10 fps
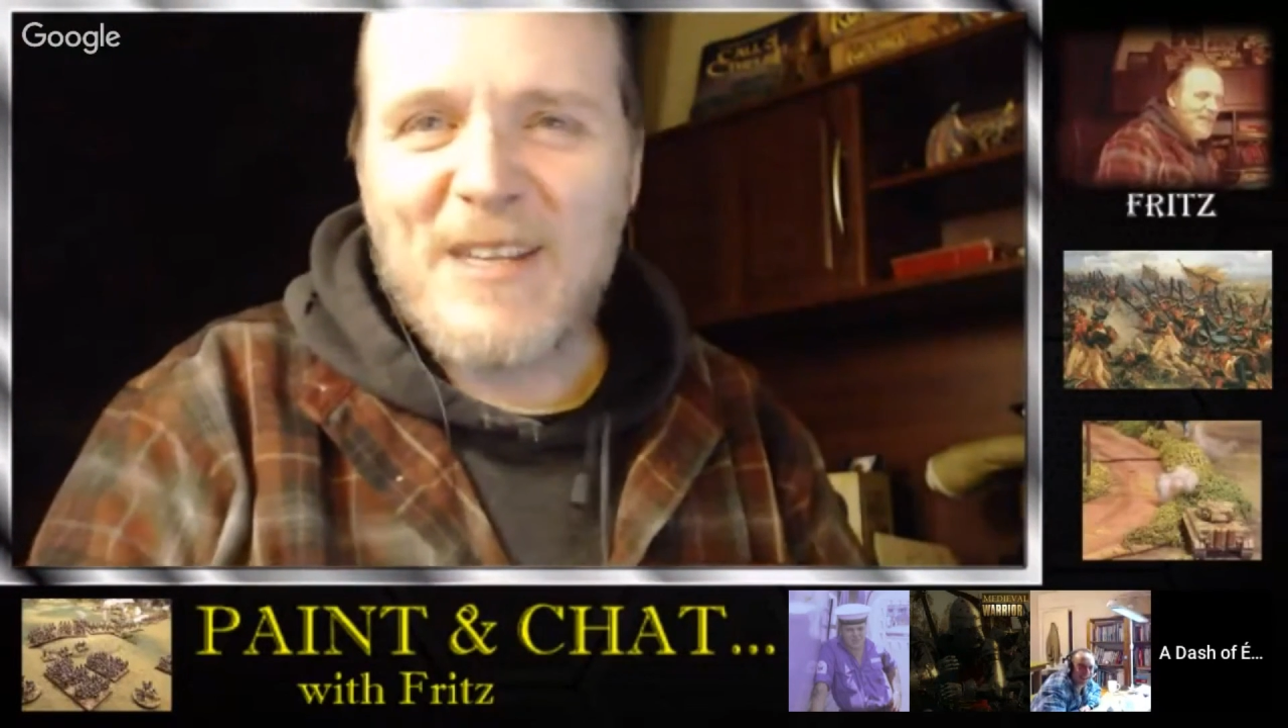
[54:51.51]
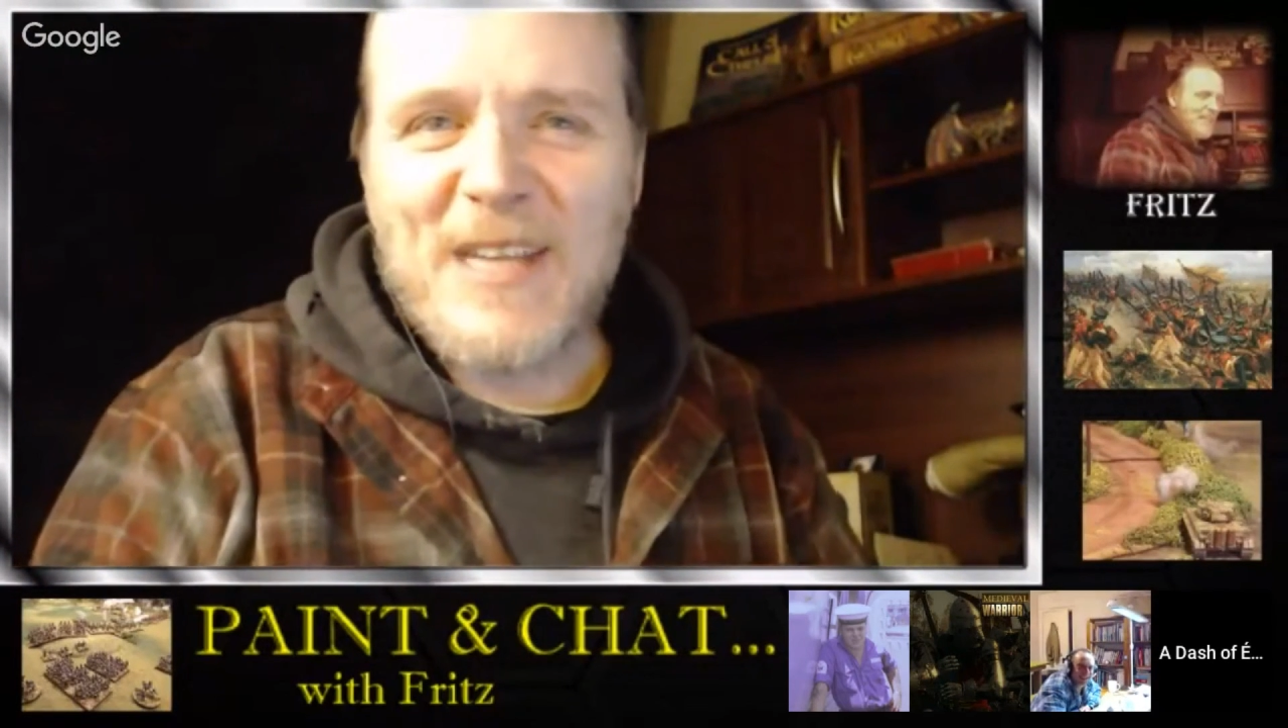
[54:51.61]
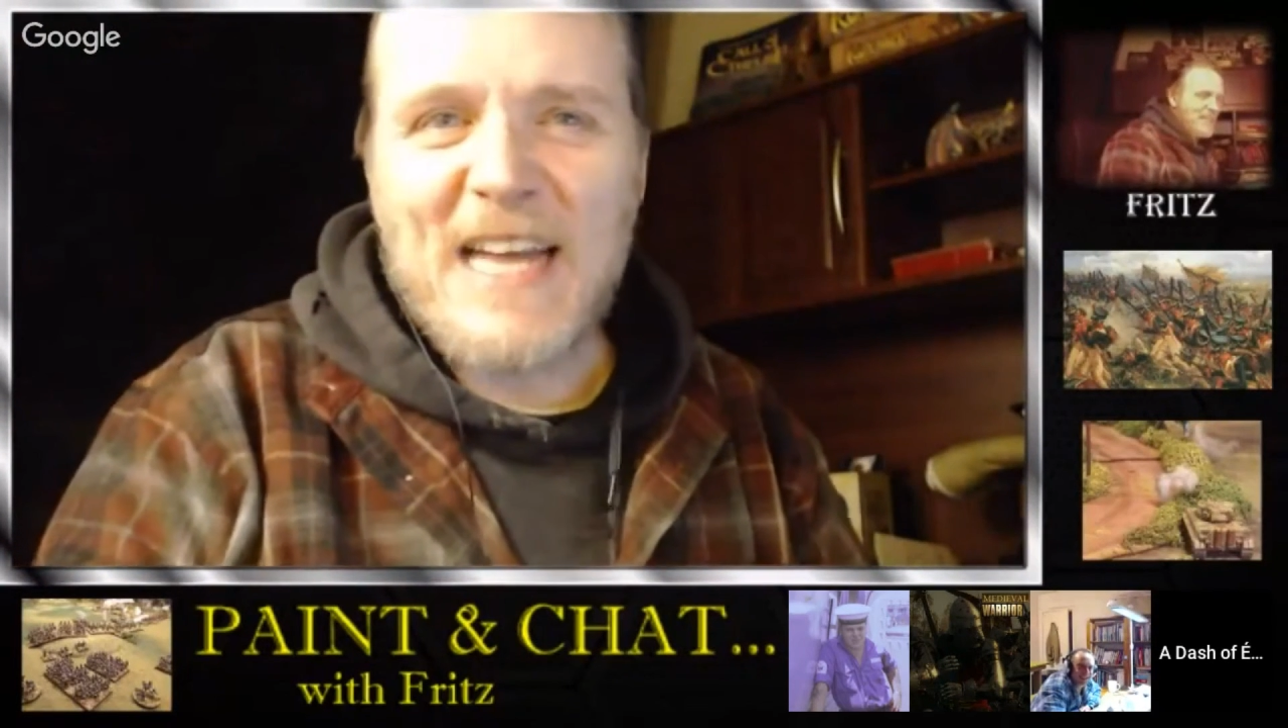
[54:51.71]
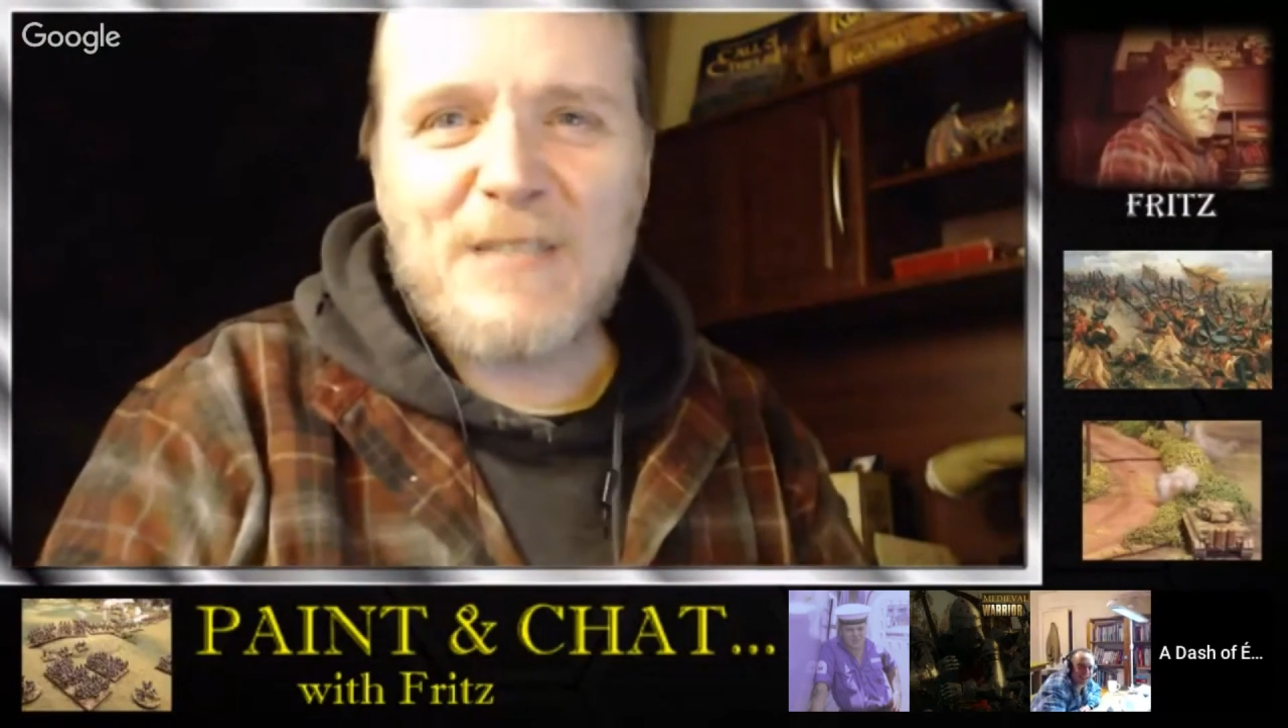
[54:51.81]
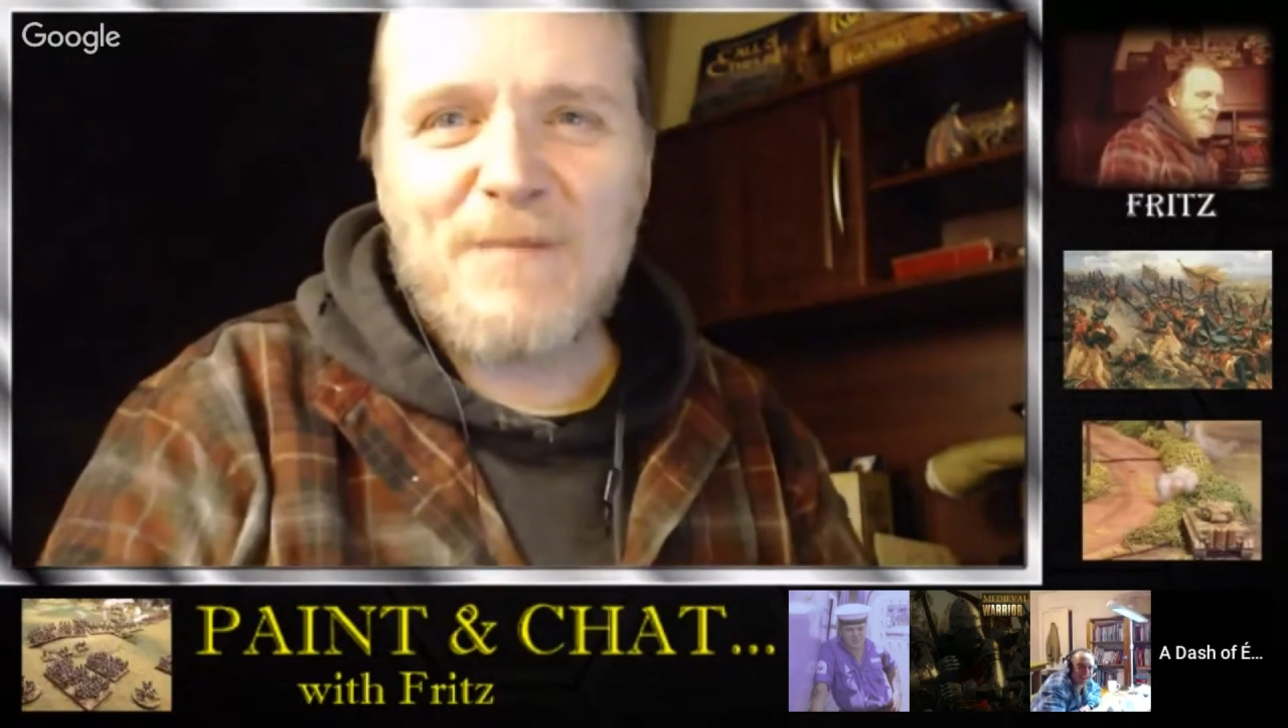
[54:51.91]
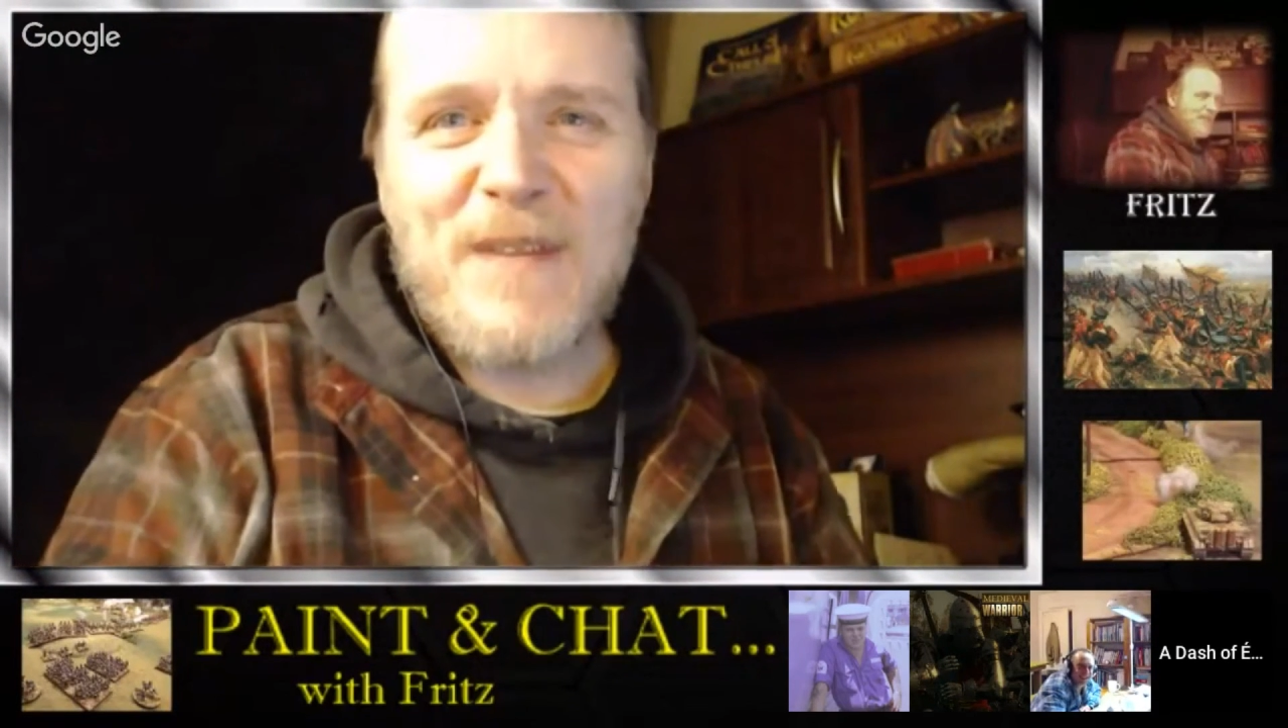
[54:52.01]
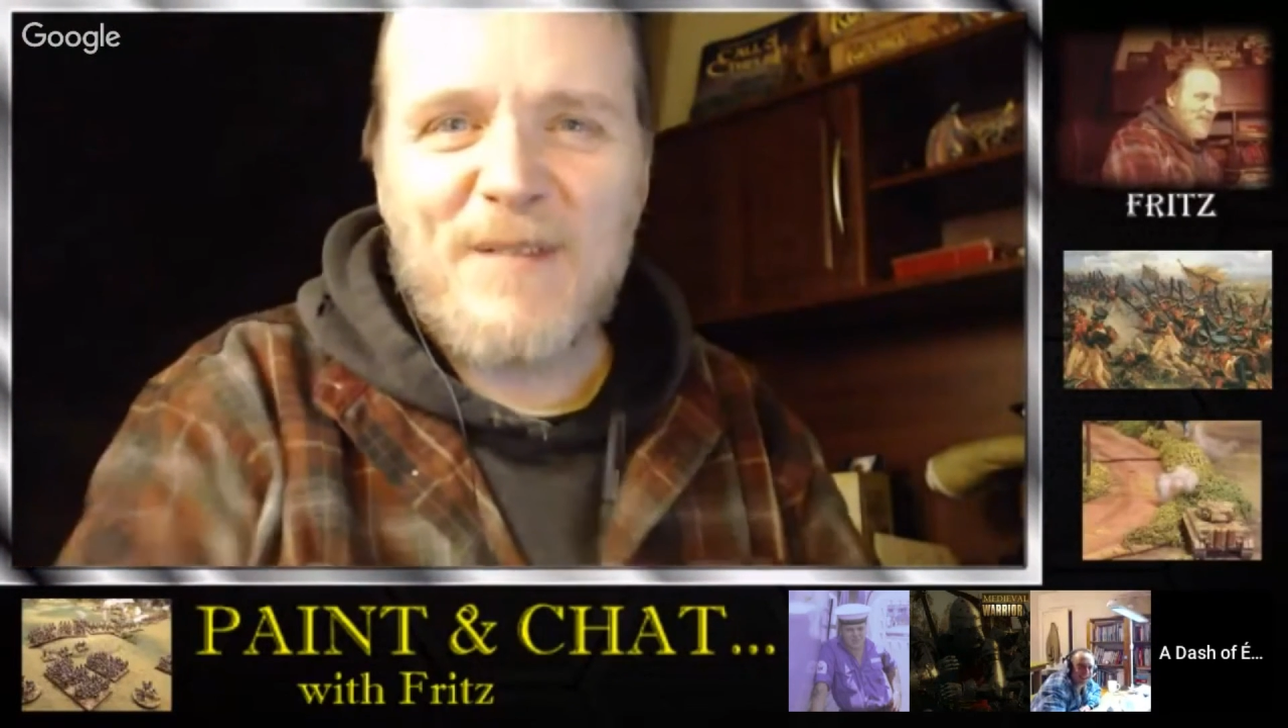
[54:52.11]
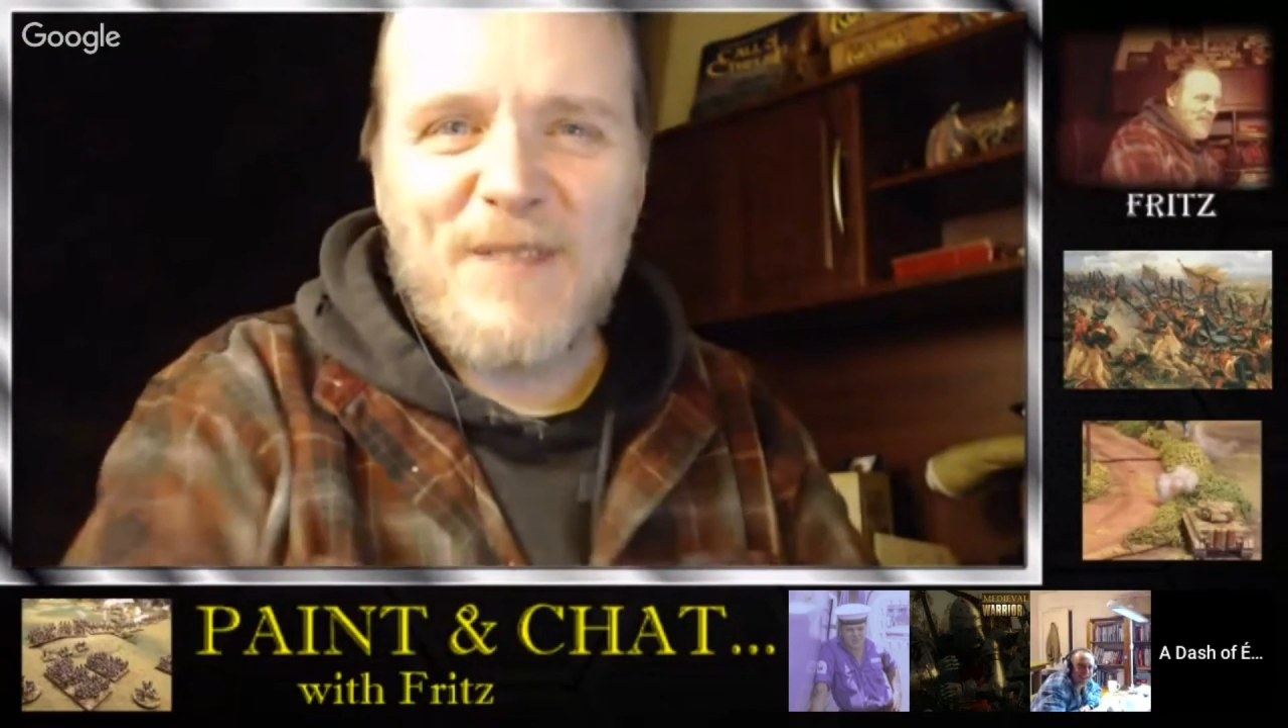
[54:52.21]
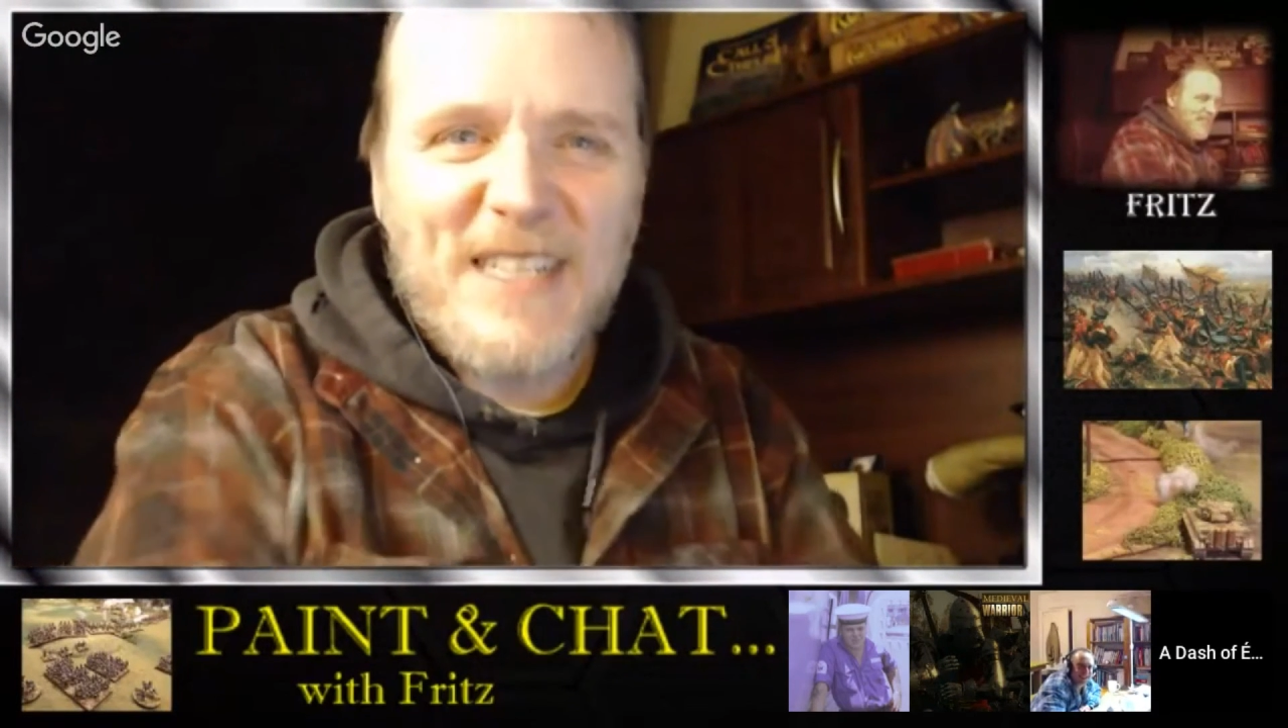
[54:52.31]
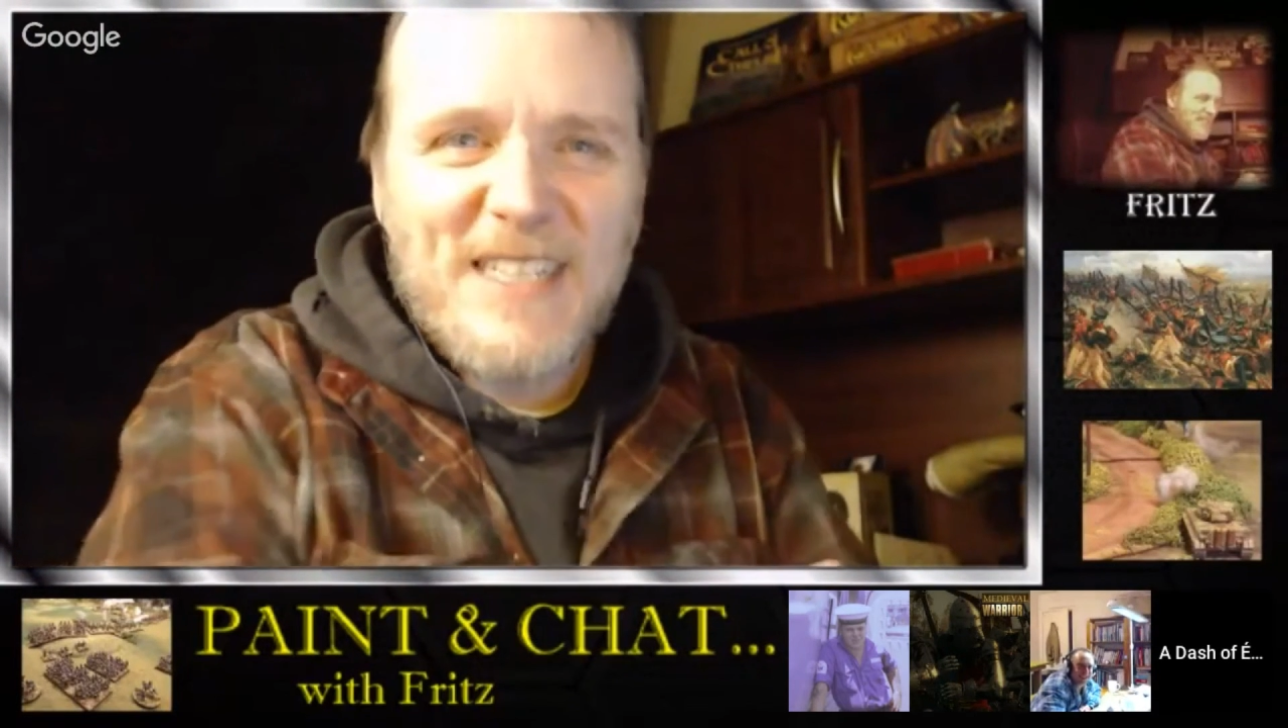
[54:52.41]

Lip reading: last minute when I